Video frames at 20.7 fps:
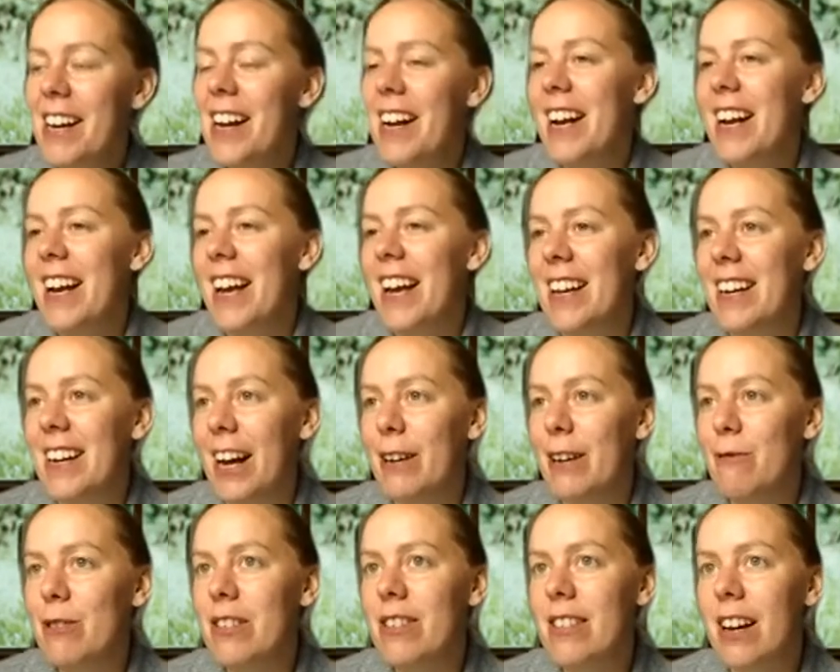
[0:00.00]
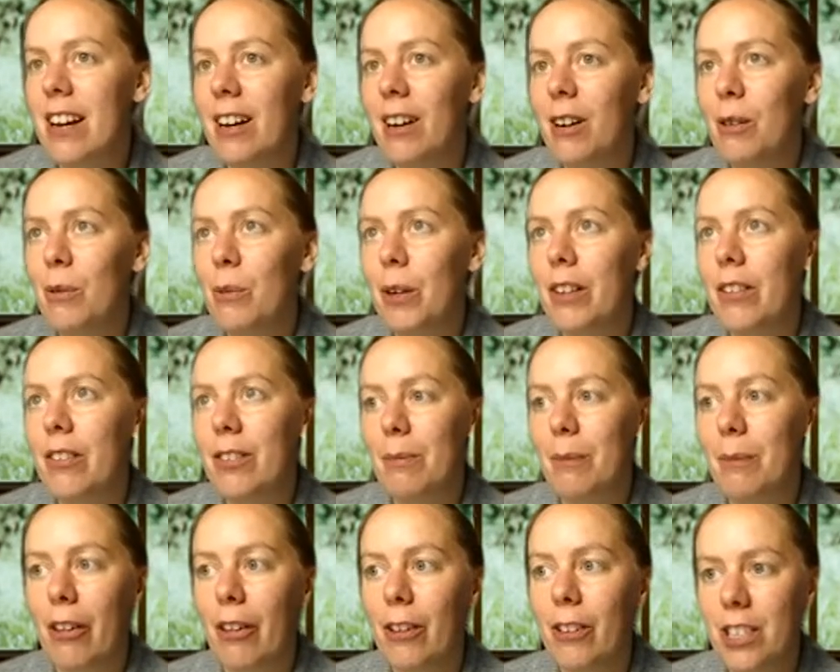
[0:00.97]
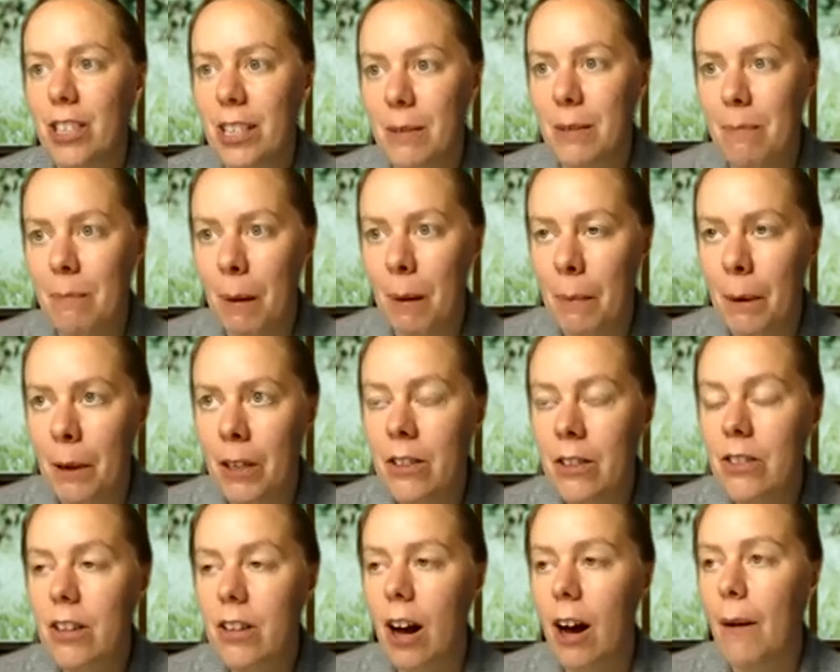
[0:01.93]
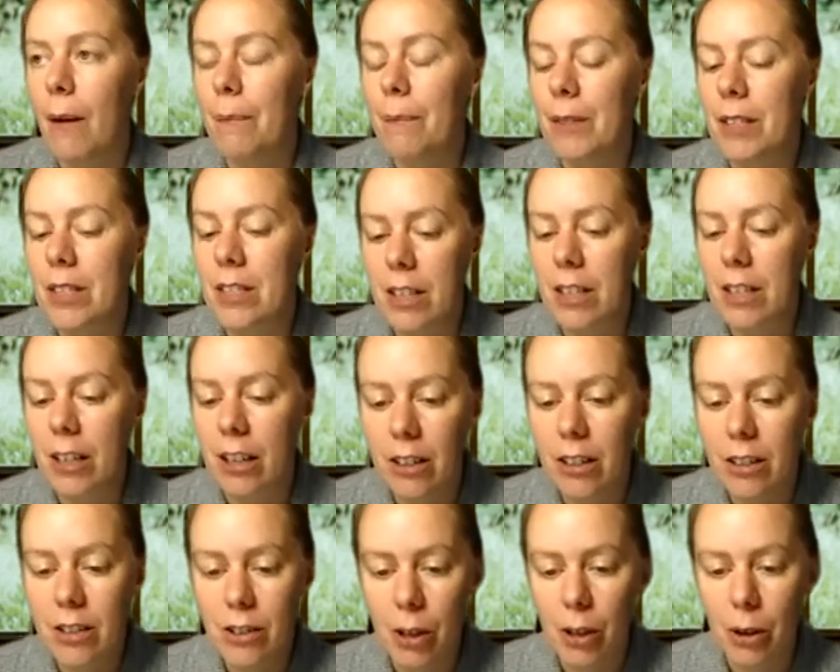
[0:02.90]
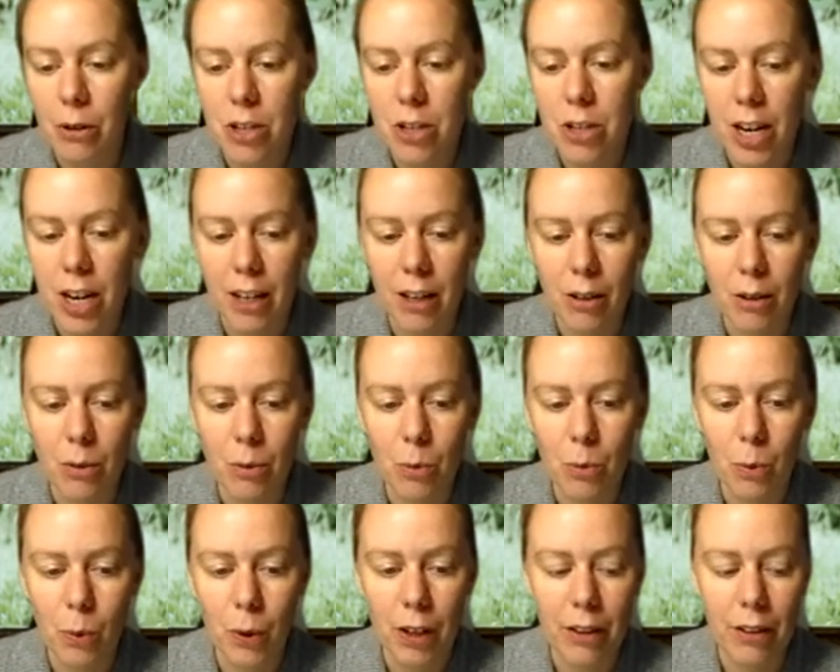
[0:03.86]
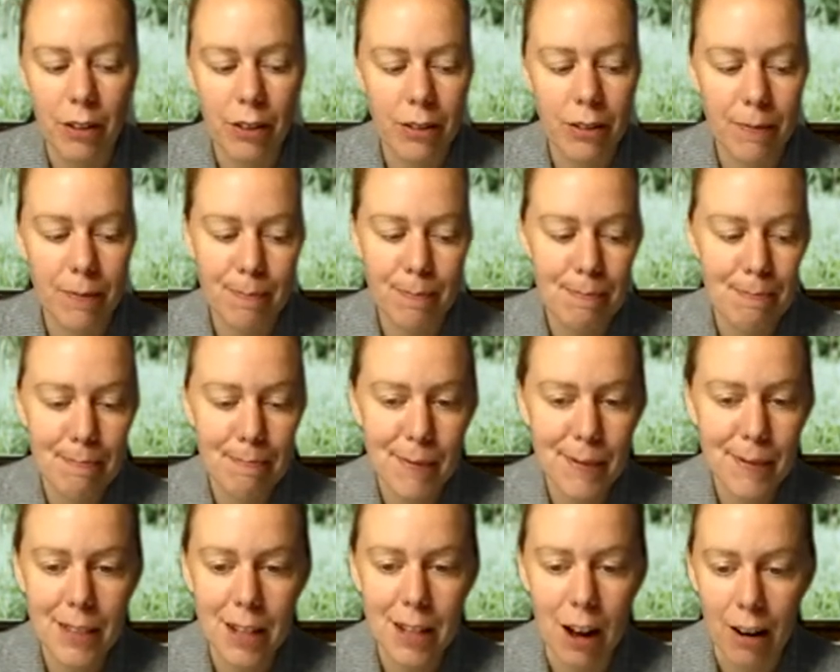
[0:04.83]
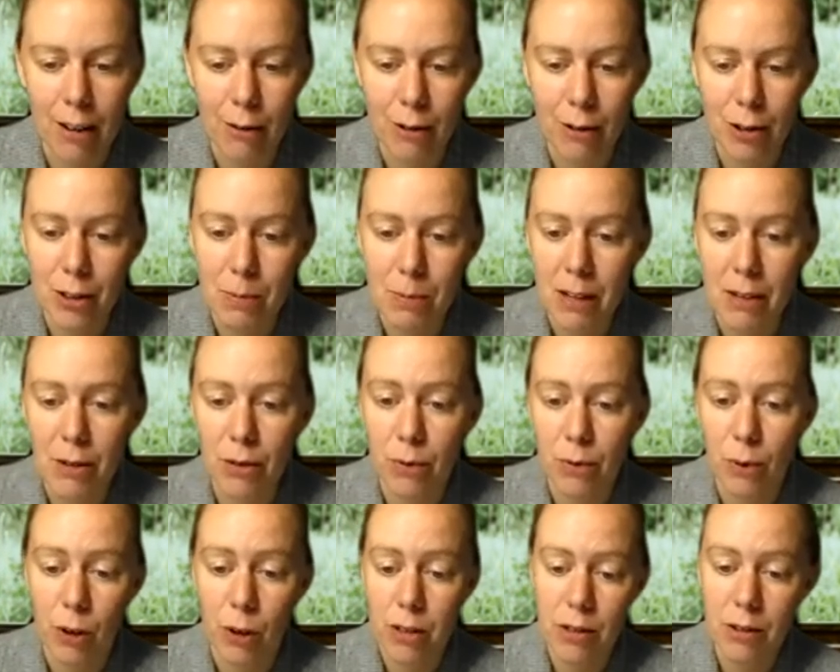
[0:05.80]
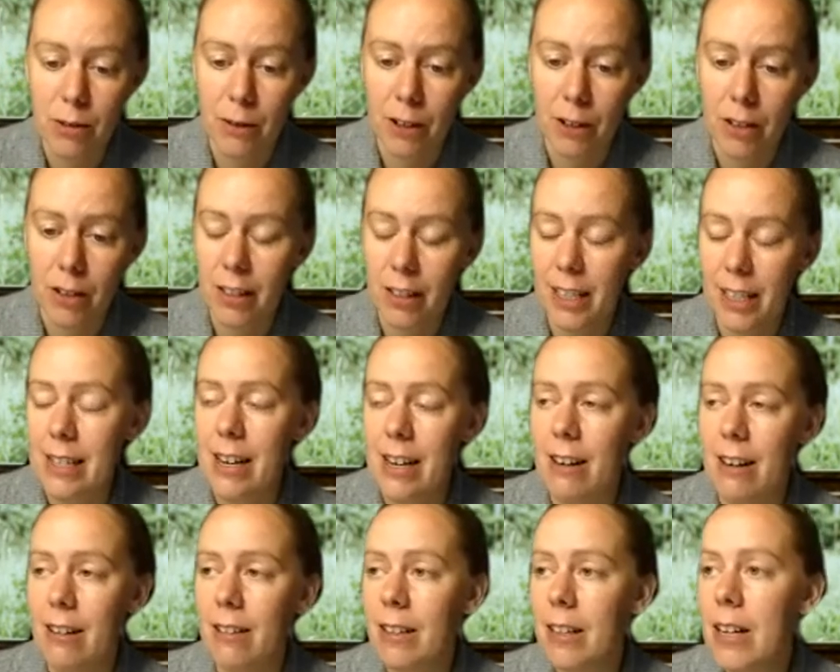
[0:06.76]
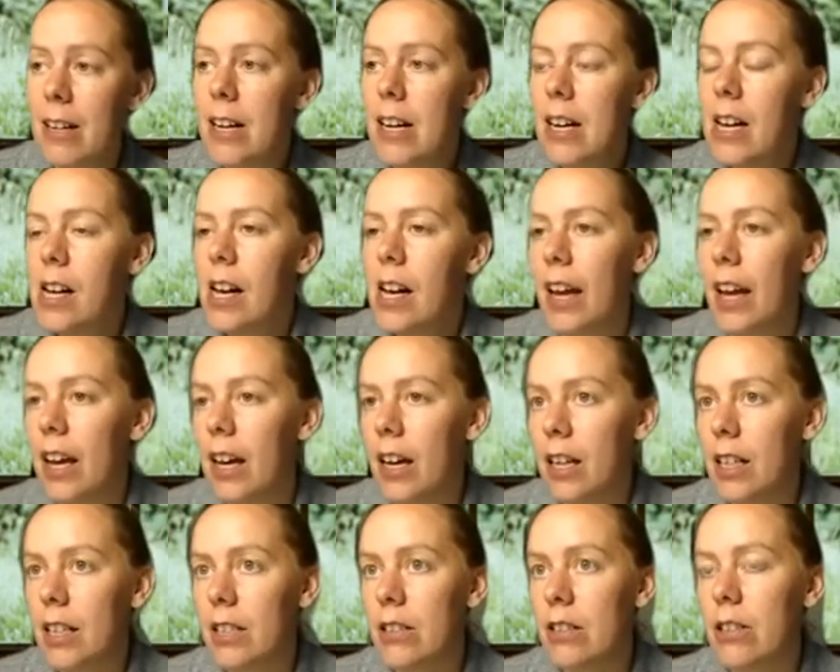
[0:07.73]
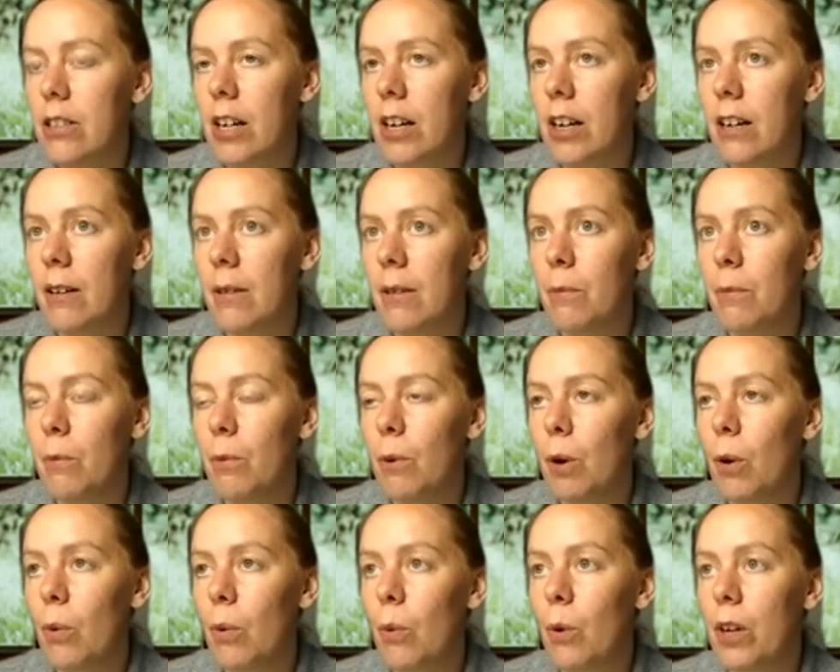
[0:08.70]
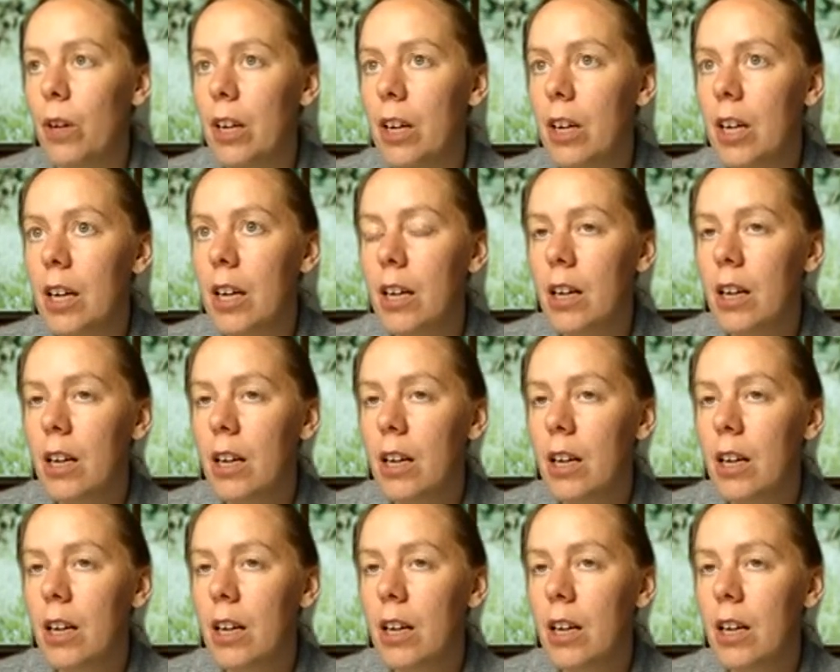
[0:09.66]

And I was there with some other team members, still associated with, I don't know, the Space Force, as far as I can tell. And we